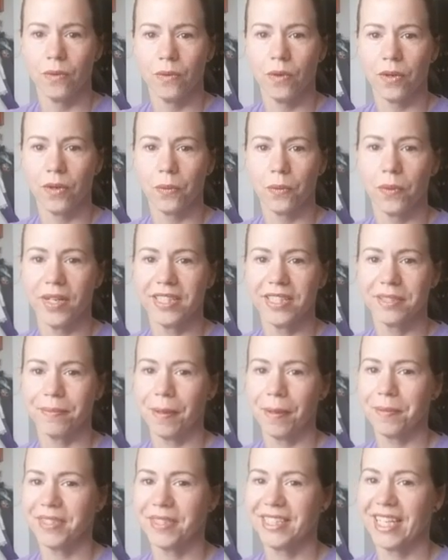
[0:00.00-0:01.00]
Worn once
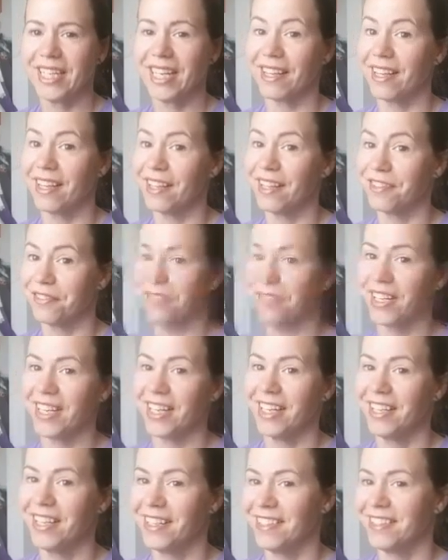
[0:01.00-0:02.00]
by mistake. That's
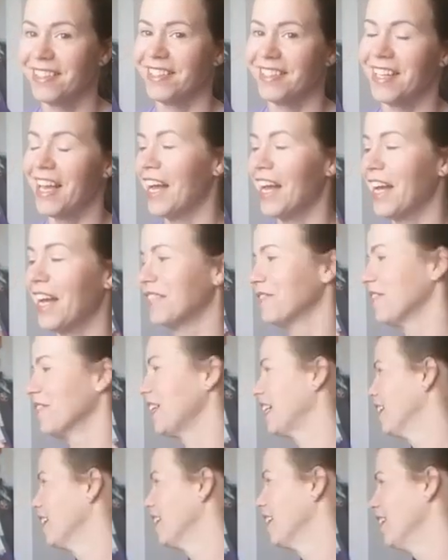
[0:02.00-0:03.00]
funny. That's
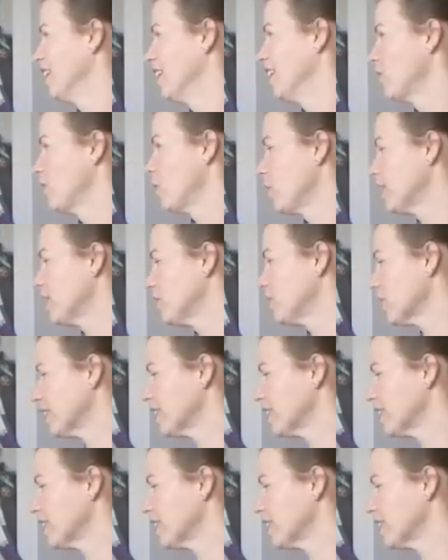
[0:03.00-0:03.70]
funny. No, these